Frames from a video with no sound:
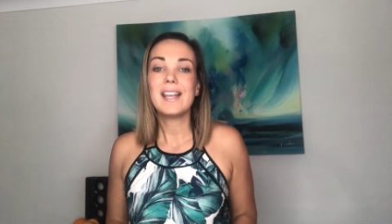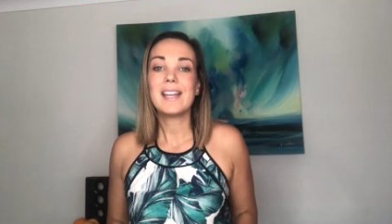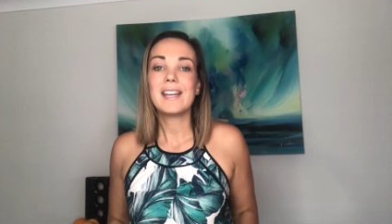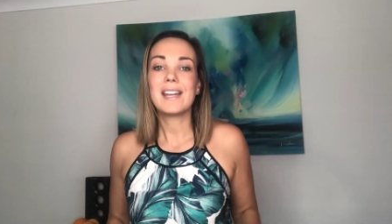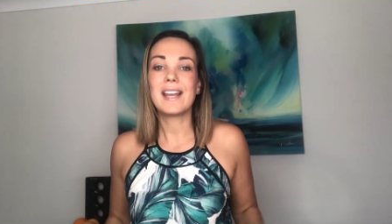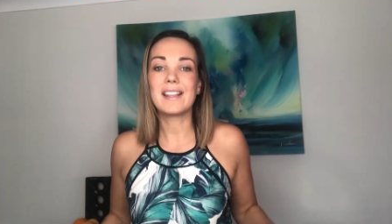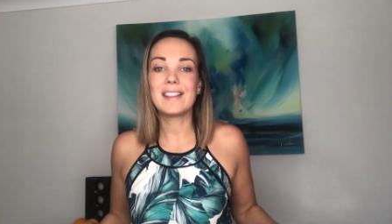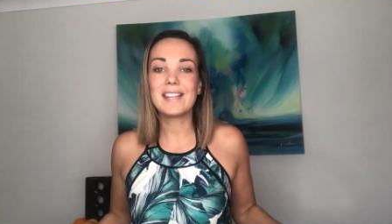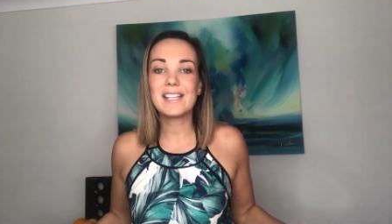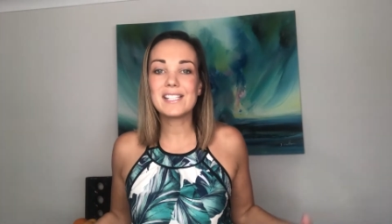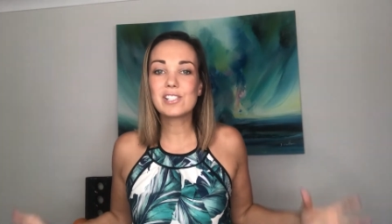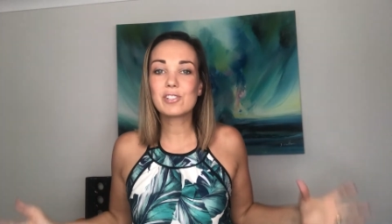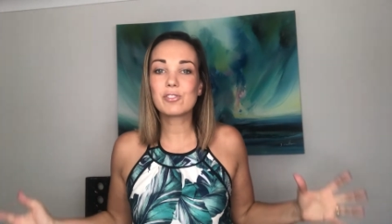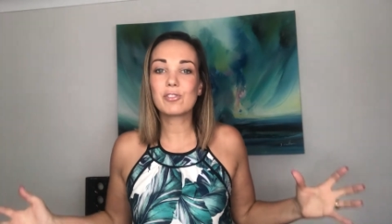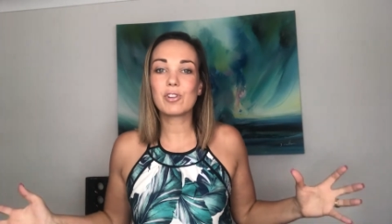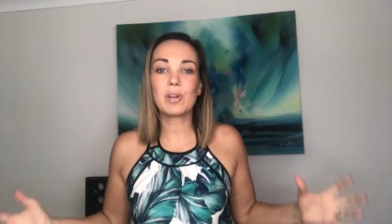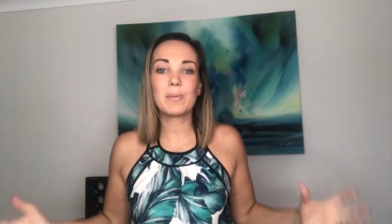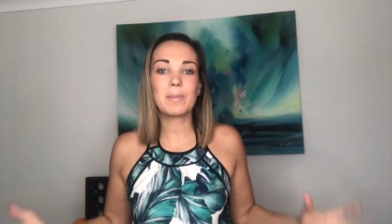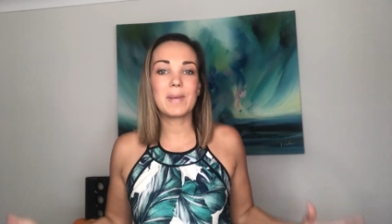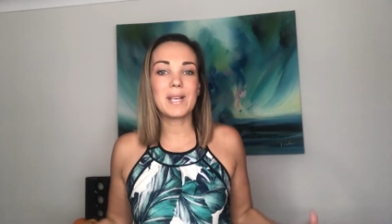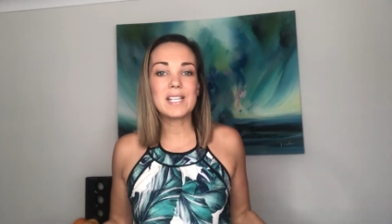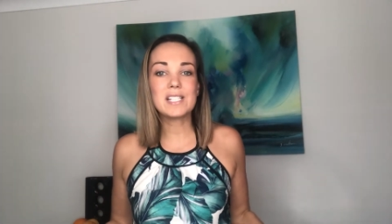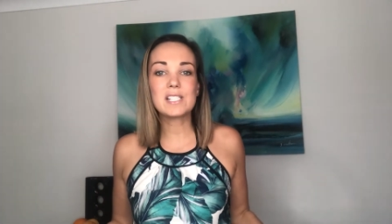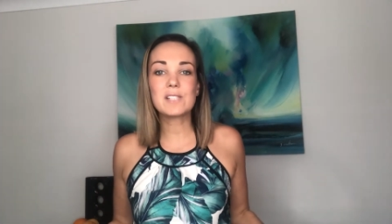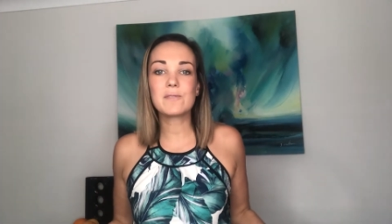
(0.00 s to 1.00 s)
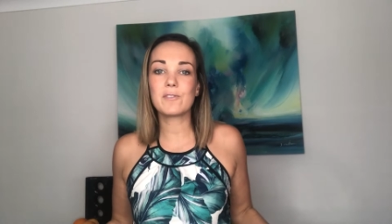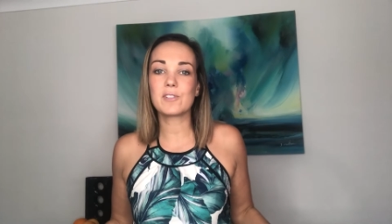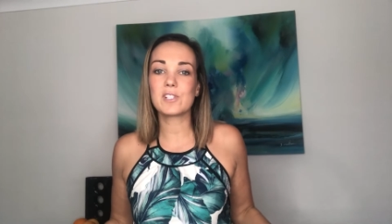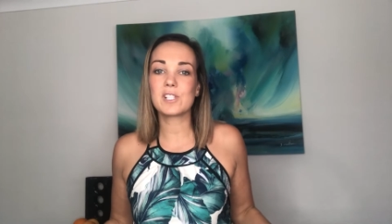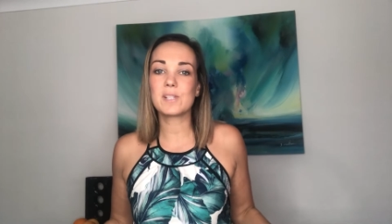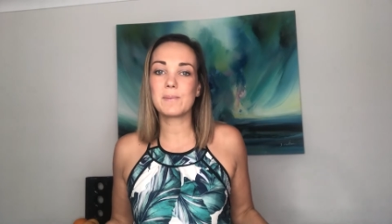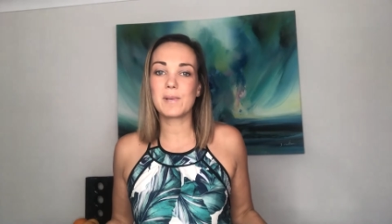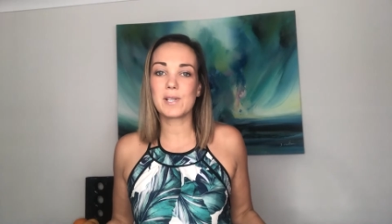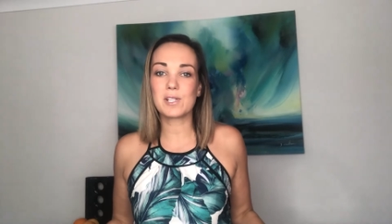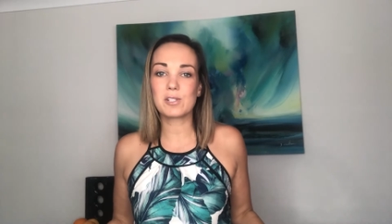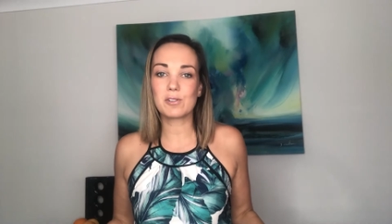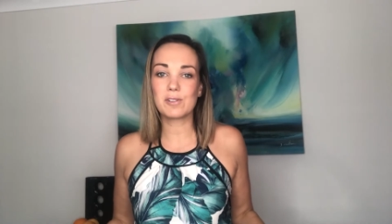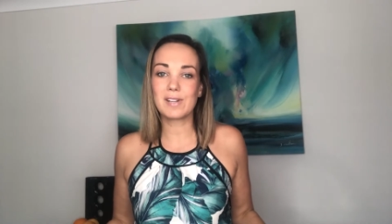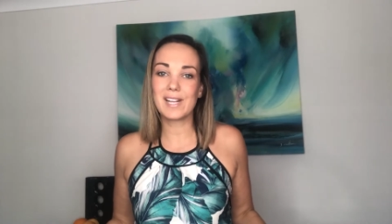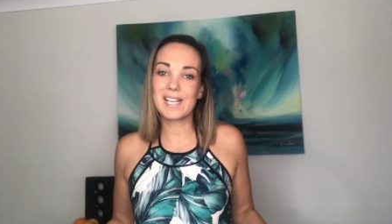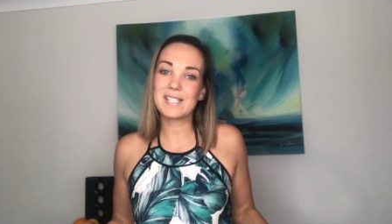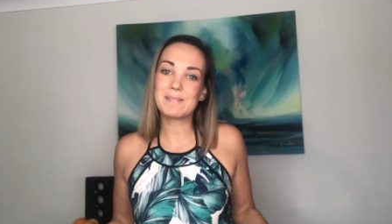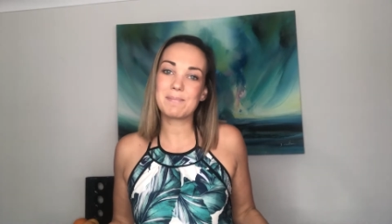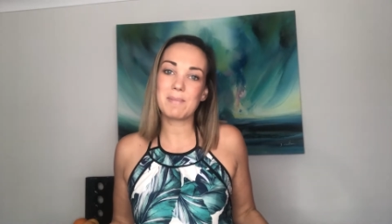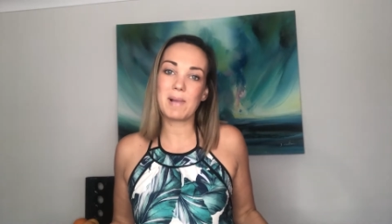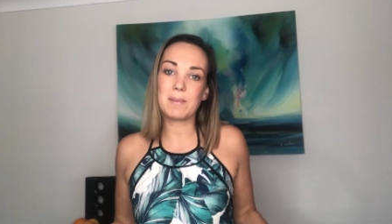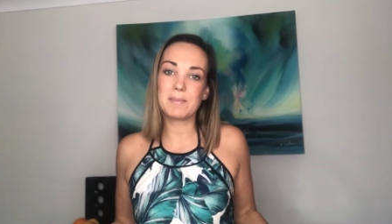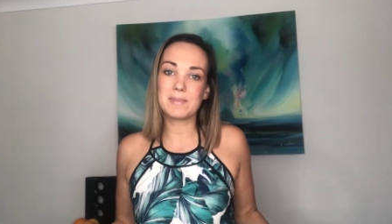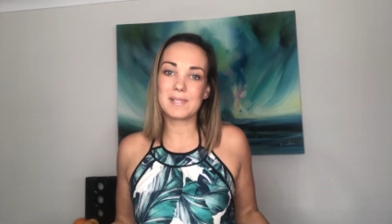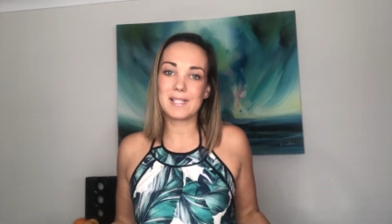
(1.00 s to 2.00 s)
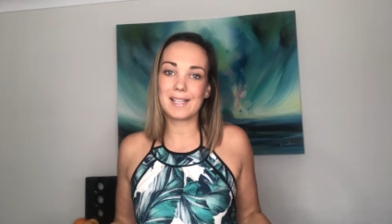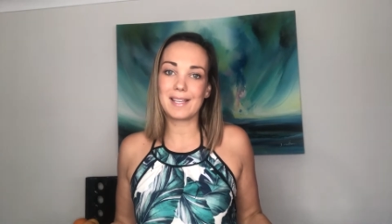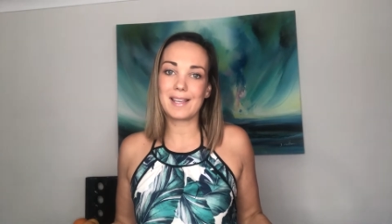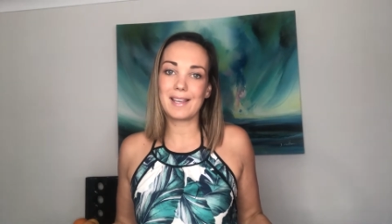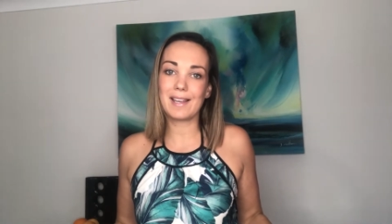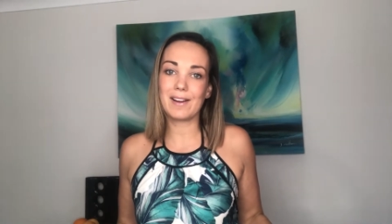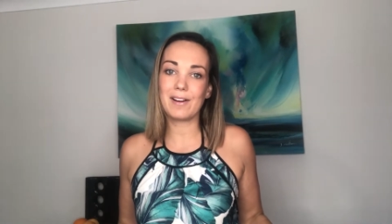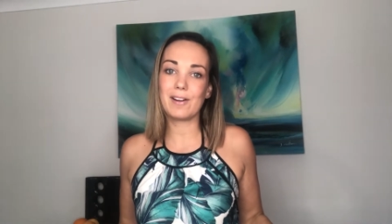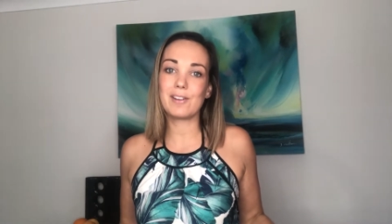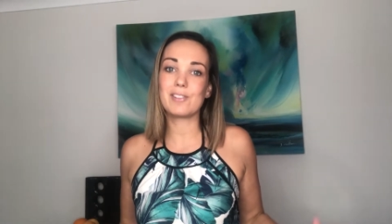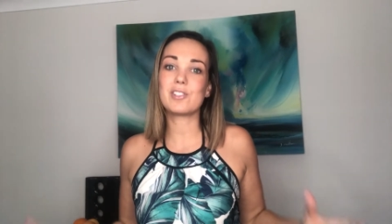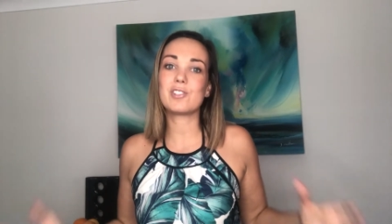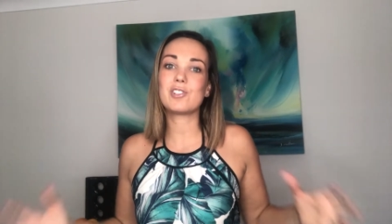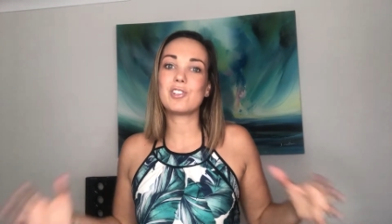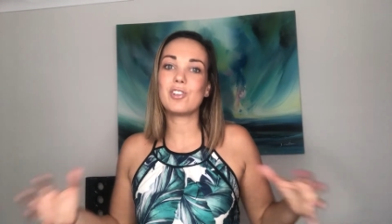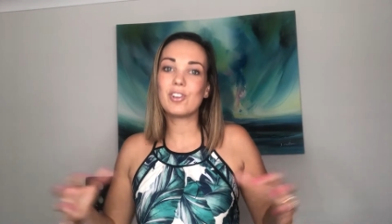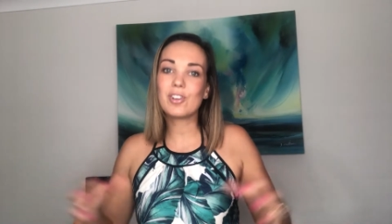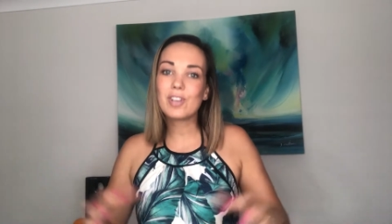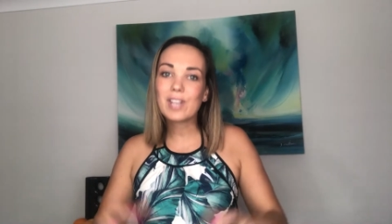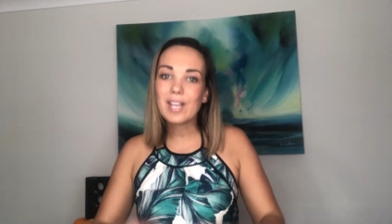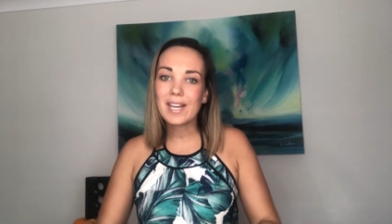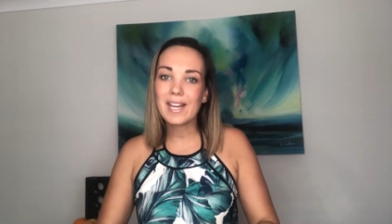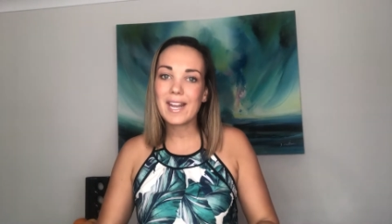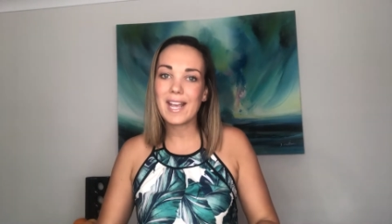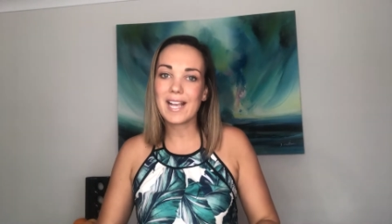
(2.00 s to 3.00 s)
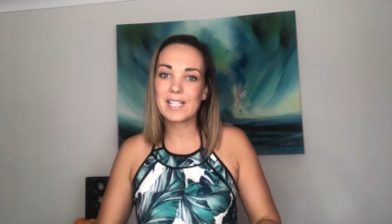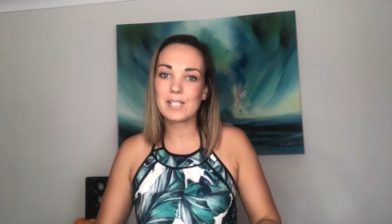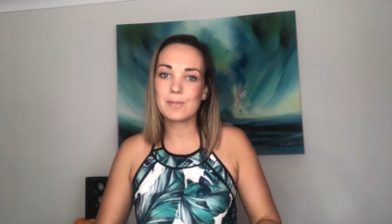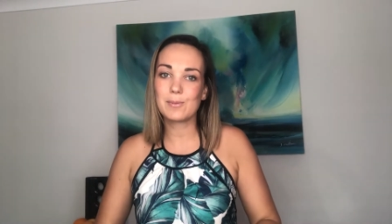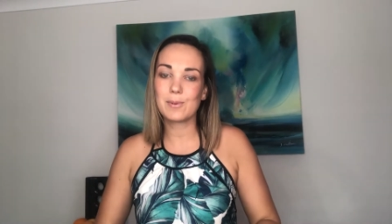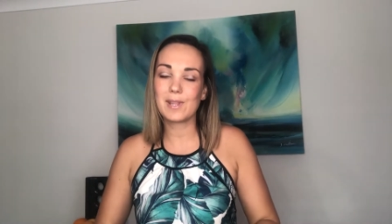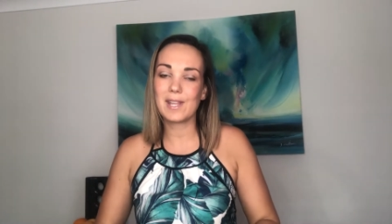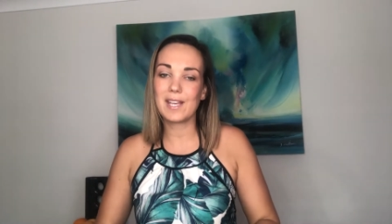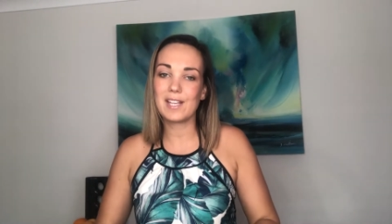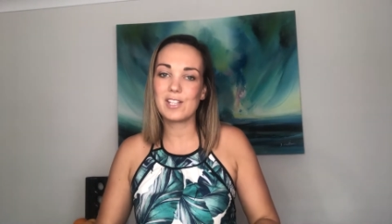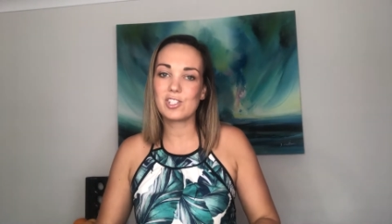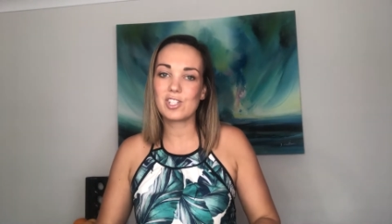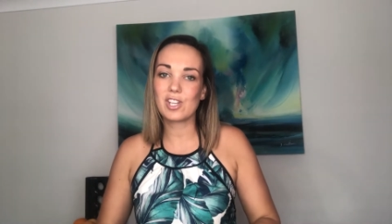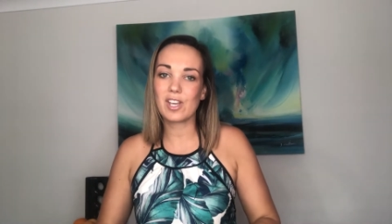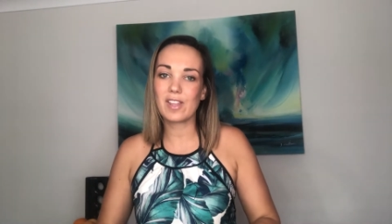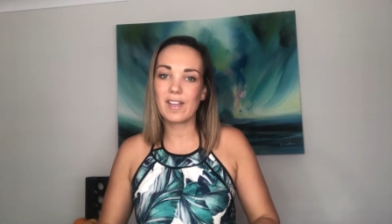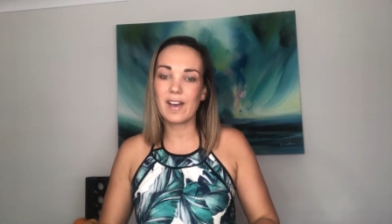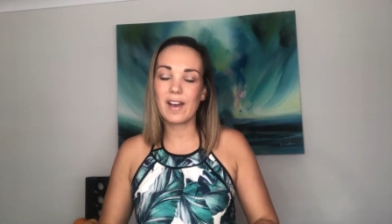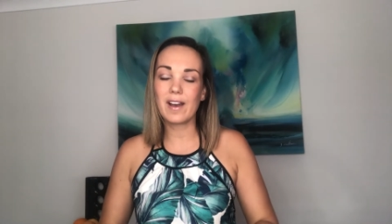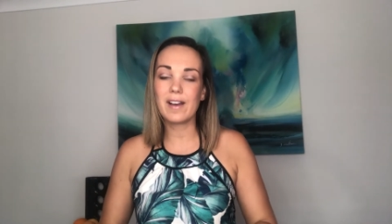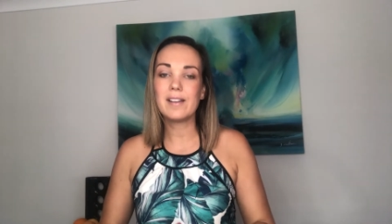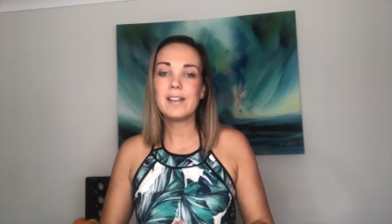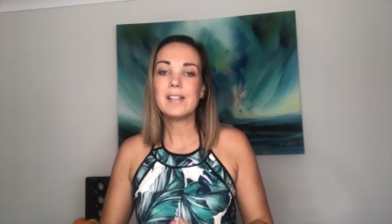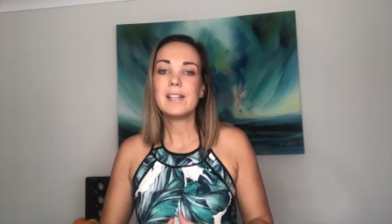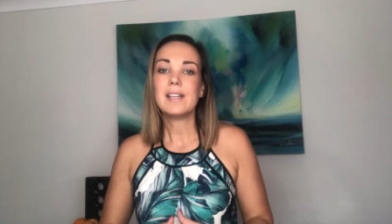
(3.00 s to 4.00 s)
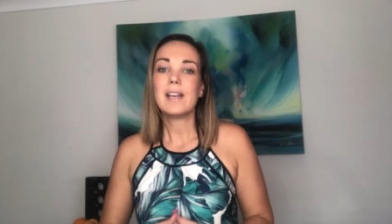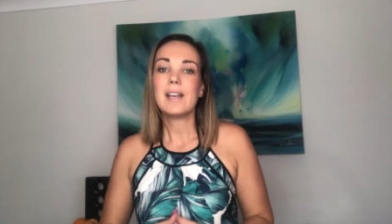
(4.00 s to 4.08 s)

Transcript: Now, this group is for special needs mums and carers to connect with each other.